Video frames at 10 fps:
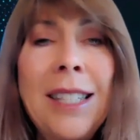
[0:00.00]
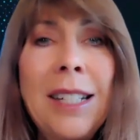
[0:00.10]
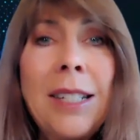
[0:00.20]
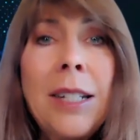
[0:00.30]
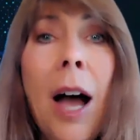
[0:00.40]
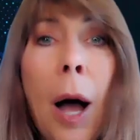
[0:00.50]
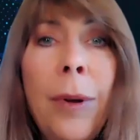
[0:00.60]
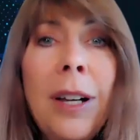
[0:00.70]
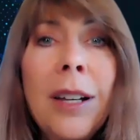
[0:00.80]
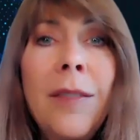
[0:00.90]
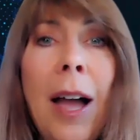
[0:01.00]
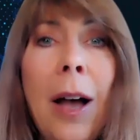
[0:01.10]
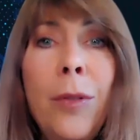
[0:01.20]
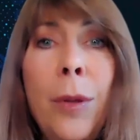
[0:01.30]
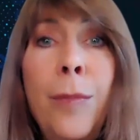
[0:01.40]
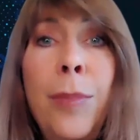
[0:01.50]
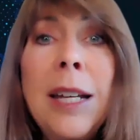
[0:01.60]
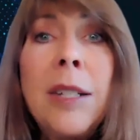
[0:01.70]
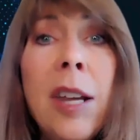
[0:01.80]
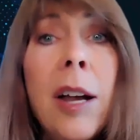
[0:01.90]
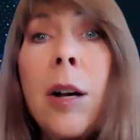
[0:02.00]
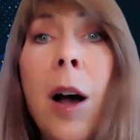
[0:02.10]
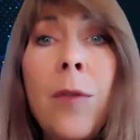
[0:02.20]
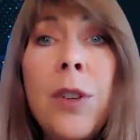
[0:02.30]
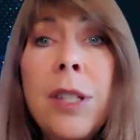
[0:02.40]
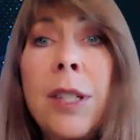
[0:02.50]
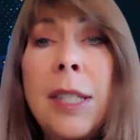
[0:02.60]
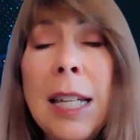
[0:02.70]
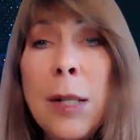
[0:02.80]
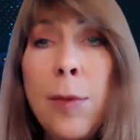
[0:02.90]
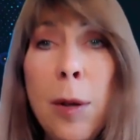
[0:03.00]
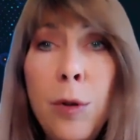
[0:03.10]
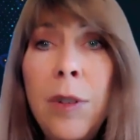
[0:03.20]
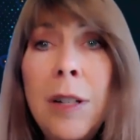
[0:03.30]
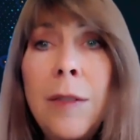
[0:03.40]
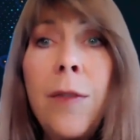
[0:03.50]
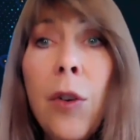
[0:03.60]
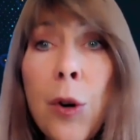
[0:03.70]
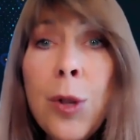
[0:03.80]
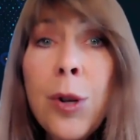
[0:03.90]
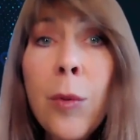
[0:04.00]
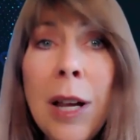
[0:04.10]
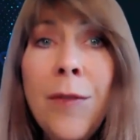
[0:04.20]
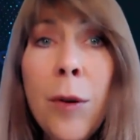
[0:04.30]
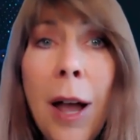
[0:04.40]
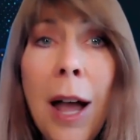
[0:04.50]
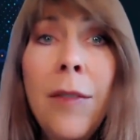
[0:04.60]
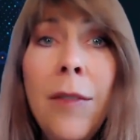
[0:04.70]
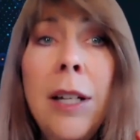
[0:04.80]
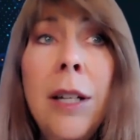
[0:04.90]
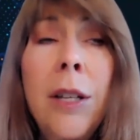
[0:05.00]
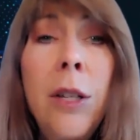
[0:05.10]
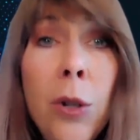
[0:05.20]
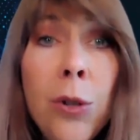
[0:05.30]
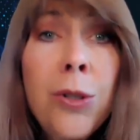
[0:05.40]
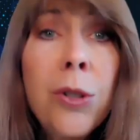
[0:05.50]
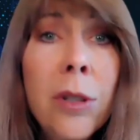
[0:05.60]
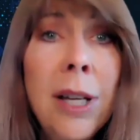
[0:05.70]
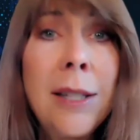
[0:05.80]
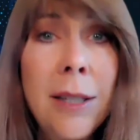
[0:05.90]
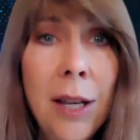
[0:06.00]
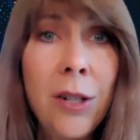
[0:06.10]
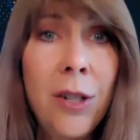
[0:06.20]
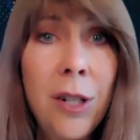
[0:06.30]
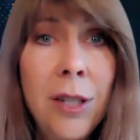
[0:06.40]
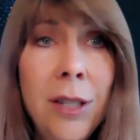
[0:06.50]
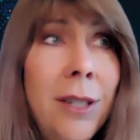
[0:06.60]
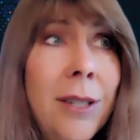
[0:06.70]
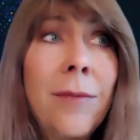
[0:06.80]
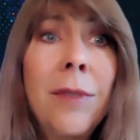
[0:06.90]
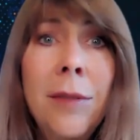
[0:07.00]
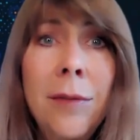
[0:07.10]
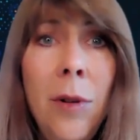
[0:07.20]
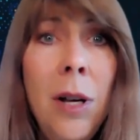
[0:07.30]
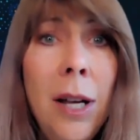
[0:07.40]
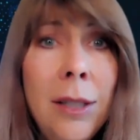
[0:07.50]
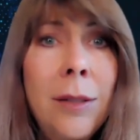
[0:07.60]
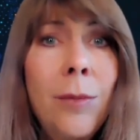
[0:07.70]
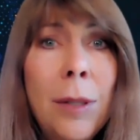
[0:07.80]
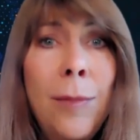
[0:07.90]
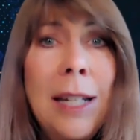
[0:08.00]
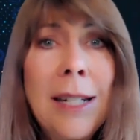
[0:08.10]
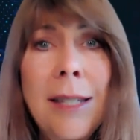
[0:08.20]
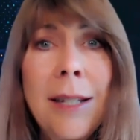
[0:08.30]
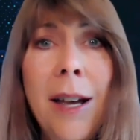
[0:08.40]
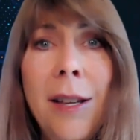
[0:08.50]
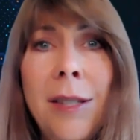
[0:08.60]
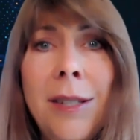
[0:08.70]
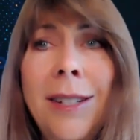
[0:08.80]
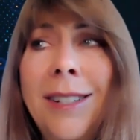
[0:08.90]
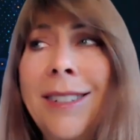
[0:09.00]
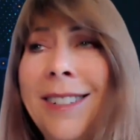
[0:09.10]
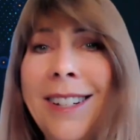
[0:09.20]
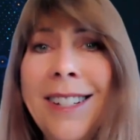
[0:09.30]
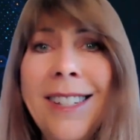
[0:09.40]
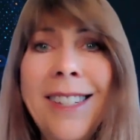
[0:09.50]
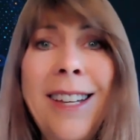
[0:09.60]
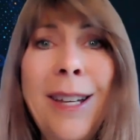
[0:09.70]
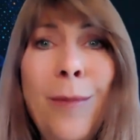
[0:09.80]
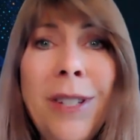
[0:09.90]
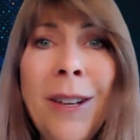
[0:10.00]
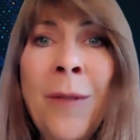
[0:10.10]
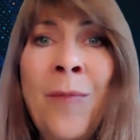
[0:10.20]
the topic of how the big tech conferences seem to be moving further away from having user-led sessions, but was being discussed. It seemed